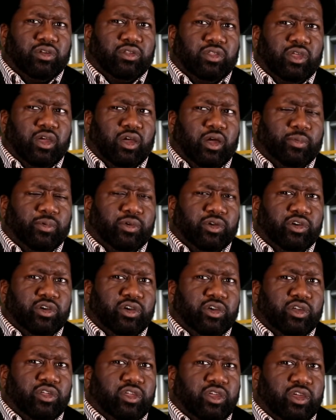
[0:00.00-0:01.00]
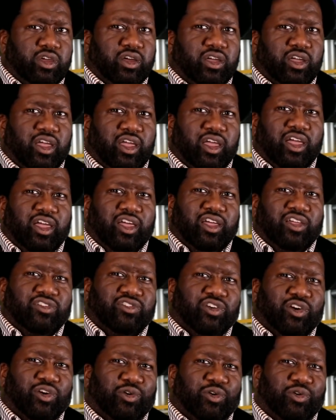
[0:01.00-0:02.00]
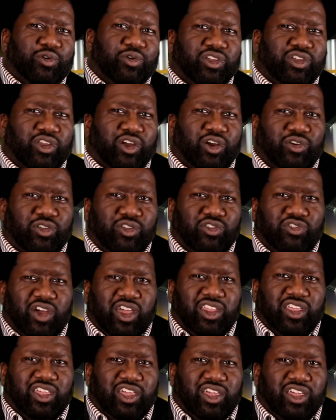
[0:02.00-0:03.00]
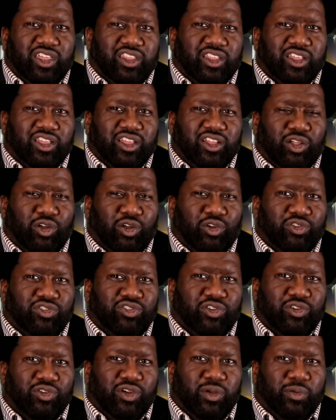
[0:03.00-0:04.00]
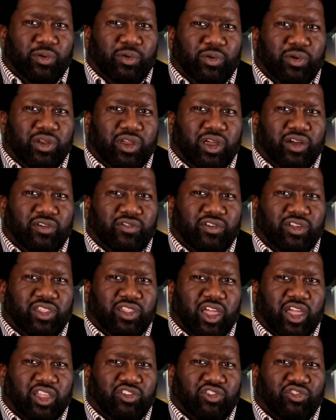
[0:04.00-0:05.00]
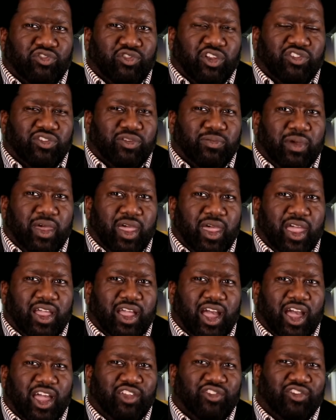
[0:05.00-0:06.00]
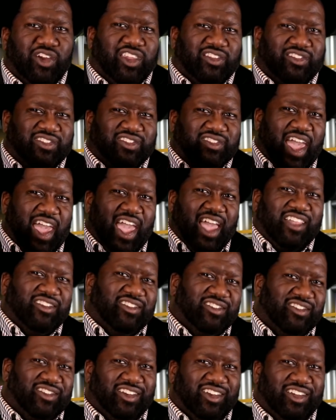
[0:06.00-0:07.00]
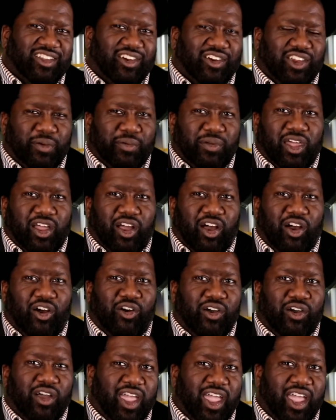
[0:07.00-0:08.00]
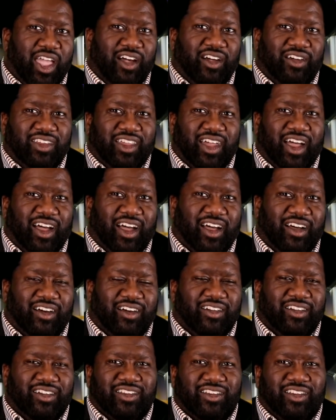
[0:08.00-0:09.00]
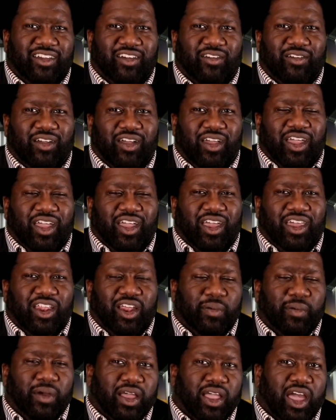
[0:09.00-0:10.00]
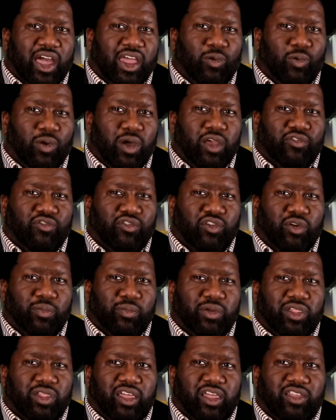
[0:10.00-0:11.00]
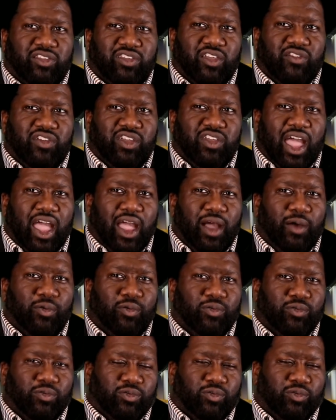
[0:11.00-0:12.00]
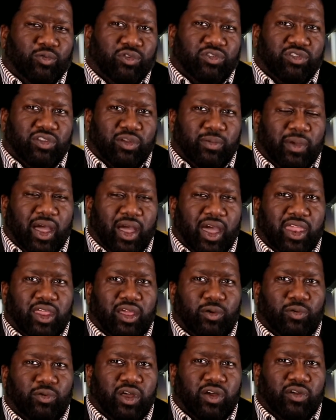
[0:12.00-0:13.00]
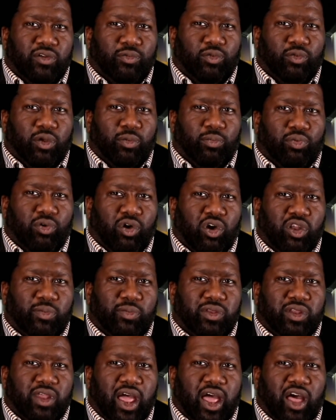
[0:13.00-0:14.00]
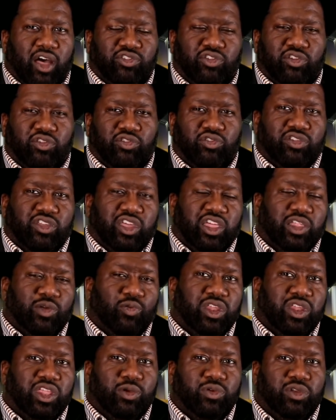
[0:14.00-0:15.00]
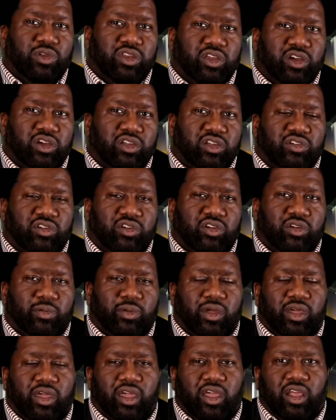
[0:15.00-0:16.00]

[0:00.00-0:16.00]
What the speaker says: Nah, I'm good here. So, you know, they tried to get close to him or whatever, like just stretching the bag out. He tried to snatch, you know, and they were like, oh, hell no, you know. Everybody got away from him, but like, let's say if he got with somebody or whatever, or brought him in the house, no telling what he would have done to him.